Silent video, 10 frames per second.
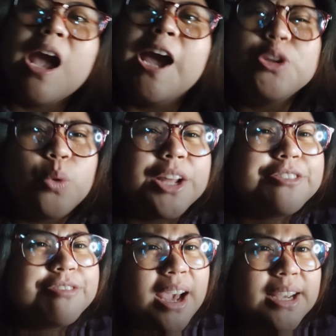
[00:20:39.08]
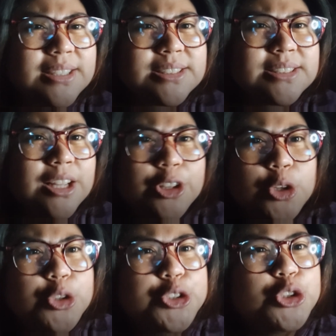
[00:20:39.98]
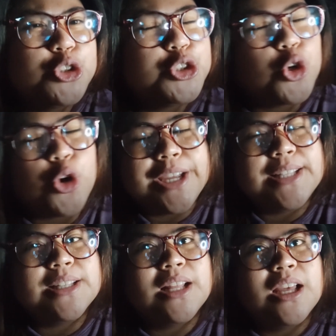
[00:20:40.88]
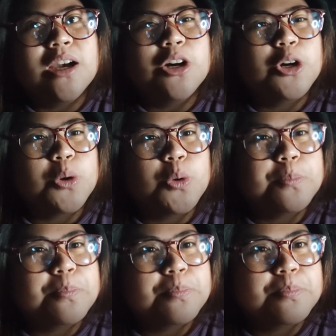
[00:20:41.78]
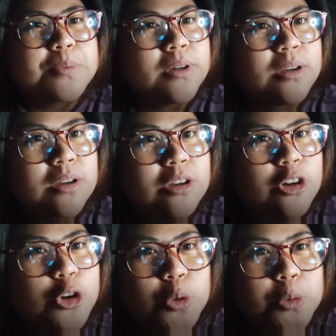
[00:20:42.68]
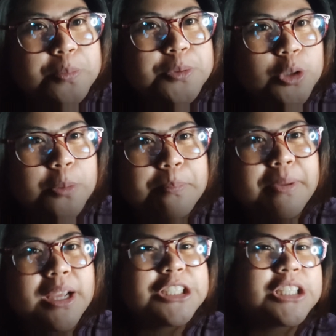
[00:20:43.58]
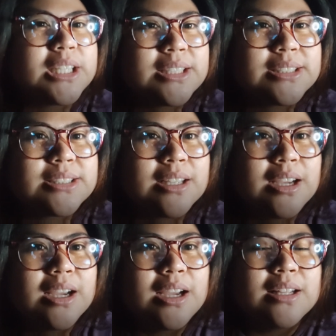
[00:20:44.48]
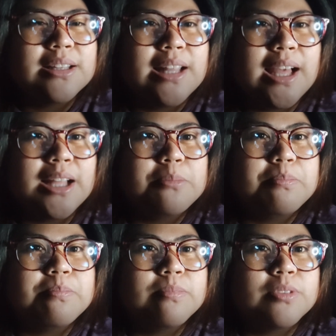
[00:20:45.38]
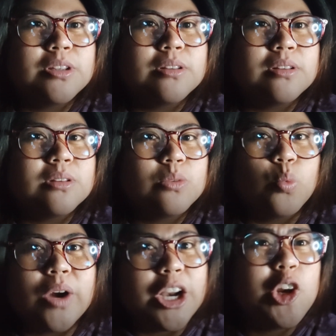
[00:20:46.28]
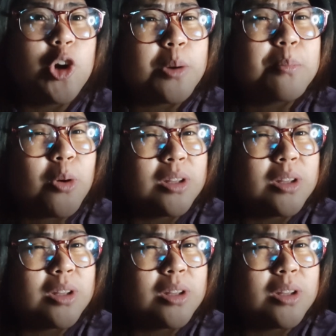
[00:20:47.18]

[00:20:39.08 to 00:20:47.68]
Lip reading: I do advise that you join groups or pages that where your